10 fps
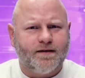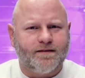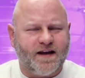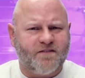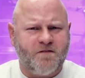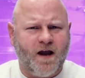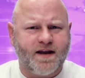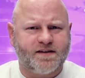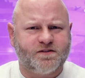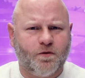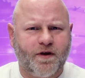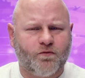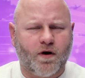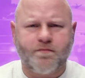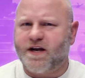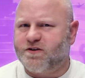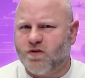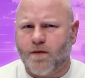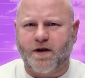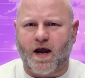The FBI is still being run by a
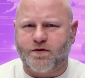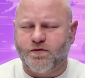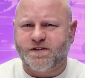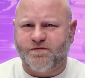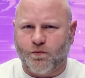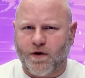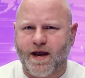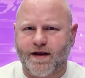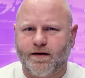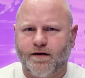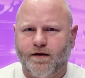Trump guy, Christopher Wray.